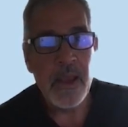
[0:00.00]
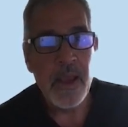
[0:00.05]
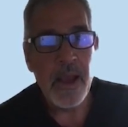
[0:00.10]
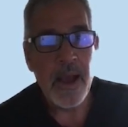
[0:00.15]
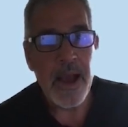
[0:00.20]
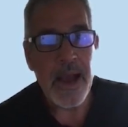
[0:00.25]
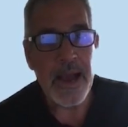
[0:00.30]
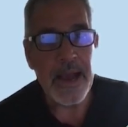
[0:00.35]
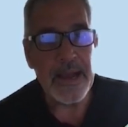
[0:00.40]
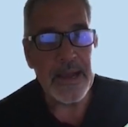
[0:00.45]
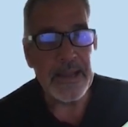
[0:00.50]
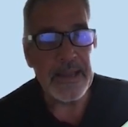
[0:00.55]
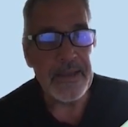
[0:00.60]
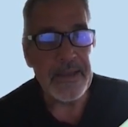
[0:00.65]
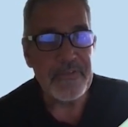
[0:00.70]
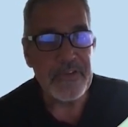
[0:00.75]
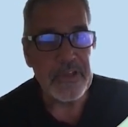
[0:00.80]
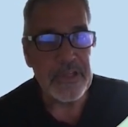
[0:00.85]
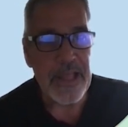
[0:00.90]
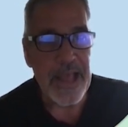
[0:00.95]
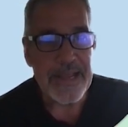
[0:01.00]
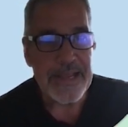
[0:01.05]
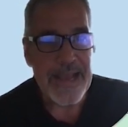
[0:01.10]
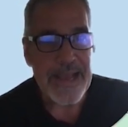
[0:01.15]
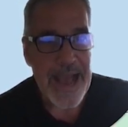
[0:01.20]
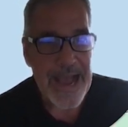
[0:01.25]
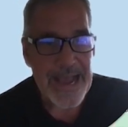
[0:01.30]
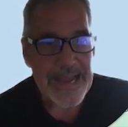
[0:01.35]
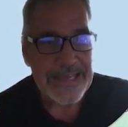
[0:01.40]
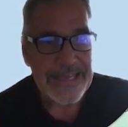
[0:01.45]
If you like
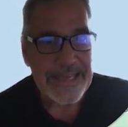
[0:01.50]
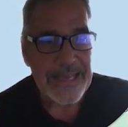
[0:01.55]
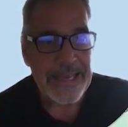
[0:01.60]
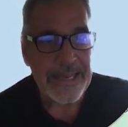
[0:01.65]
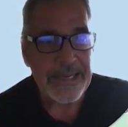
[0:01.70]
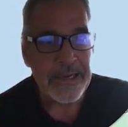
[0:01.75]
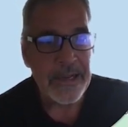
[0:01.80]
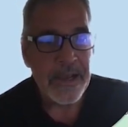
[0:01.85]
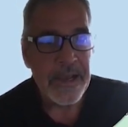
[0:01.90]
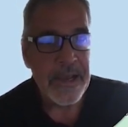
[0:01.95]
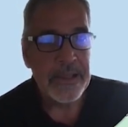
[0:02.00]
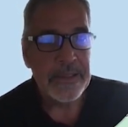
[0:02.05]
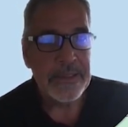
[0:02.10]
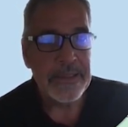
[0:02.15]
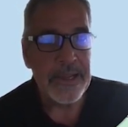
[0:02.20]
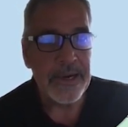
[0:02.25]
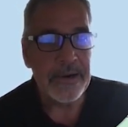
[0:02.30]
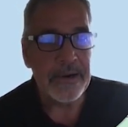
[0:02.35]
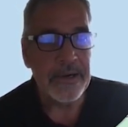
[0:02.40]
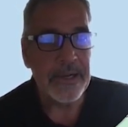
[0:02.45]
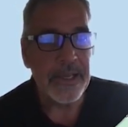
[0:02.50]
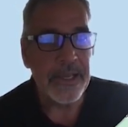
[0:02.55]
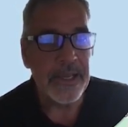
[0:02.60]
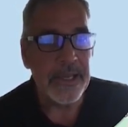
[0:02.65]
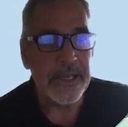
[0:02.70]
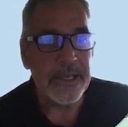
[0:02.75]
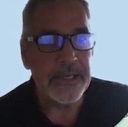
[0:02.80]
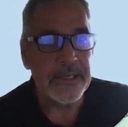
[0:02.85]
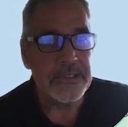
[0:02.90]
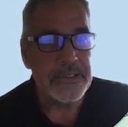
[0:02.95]
hiking, there
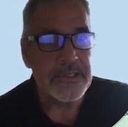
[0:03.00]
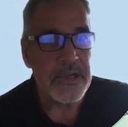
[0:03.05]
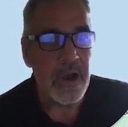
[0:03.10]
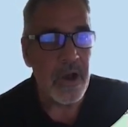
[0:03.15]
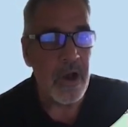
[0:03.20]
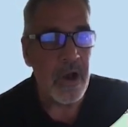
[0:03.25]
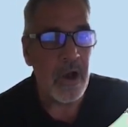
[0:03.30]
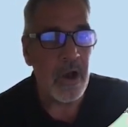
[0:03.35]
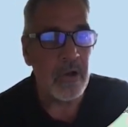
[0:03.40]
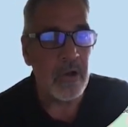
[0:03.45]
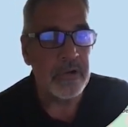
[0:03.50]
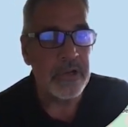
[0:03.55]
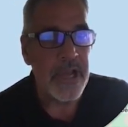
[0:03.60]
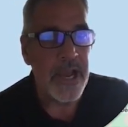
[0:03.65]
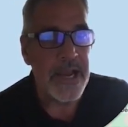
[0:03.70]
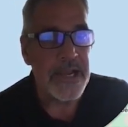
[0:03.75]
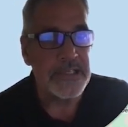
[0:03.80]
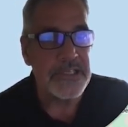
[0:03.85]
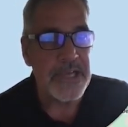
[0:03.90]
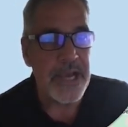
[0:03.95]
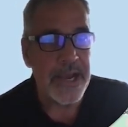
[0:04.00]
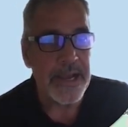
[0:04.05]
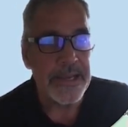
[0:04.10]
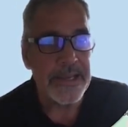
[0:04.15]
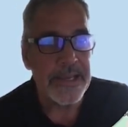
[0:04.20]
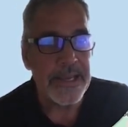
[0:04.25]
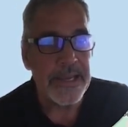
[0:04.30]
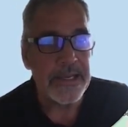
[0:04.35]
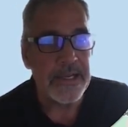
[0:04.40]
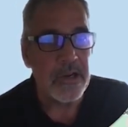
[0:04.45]
is all kinds of
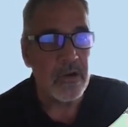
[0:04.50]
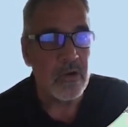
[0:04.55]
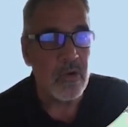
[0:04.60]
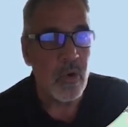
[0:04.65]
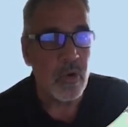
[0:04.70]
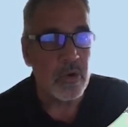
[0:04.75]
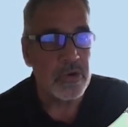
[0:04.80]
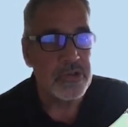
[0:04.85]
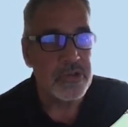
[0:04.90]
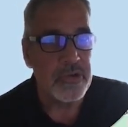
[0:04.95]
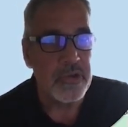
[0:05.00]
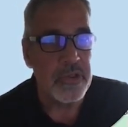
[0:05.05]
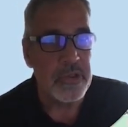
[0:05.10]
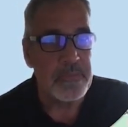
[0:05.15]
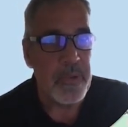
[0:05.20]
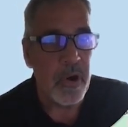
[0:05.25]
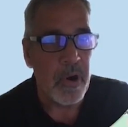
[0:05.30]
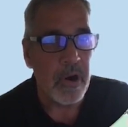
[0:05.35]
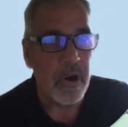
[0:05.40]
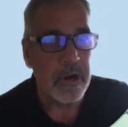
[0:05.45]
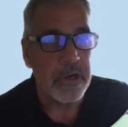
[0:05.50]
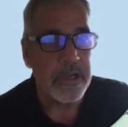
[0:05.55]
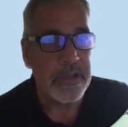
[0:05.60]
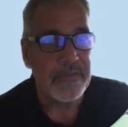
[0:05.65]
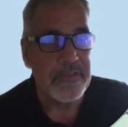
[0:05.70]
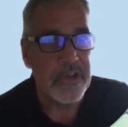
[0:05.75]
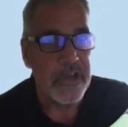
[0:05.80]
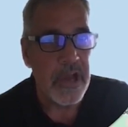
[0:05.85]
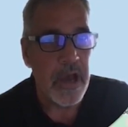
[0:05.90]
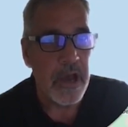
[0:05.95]
hiking, you know, of course through the park. If
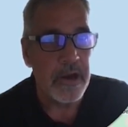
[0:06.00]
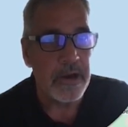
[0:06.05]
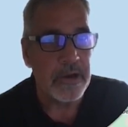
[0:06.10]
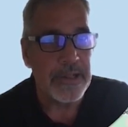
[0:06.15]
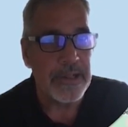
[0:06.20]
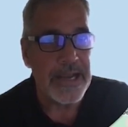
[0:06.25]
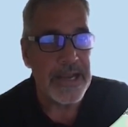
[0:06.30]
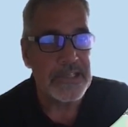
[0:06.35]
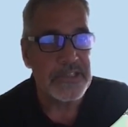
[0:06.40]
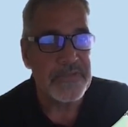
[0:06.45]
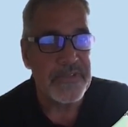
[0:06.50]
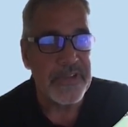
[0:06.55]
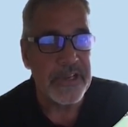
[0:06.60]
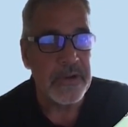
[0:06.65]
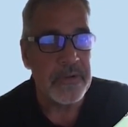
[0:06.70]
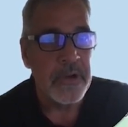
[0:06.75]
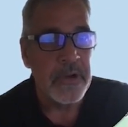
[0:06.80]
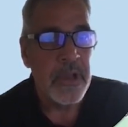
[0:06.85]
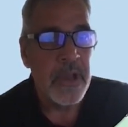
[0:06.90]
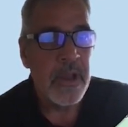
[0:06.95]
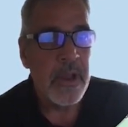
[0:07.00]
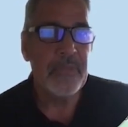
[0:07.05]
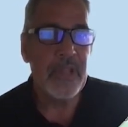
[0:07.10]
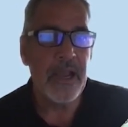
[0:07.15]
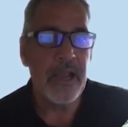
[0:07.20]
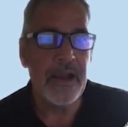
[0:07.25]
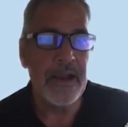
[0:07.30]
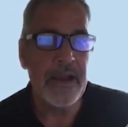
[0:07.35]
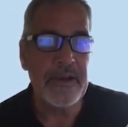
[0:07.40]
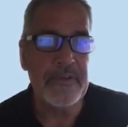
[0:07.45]
you caught our last video
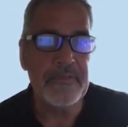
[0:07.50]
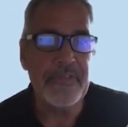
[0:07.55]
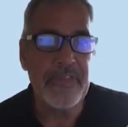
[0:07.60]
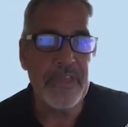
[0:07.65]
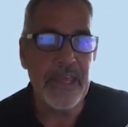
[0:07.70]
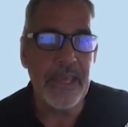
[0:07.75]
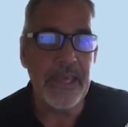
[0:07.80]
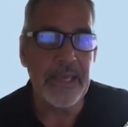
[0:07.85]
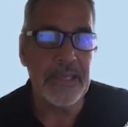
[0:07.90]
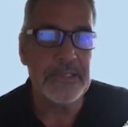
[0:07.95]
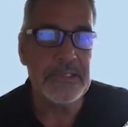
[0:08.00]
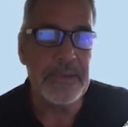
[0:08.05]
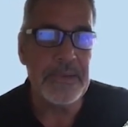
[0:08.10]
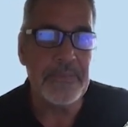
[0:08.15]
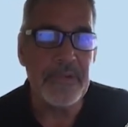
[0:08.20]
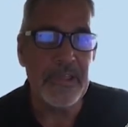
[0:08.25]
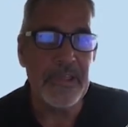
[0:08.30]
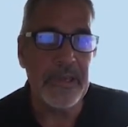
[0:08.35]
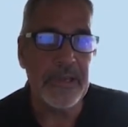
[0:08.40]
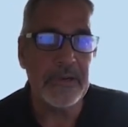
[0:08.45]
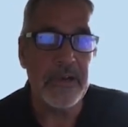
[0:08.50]
of some of the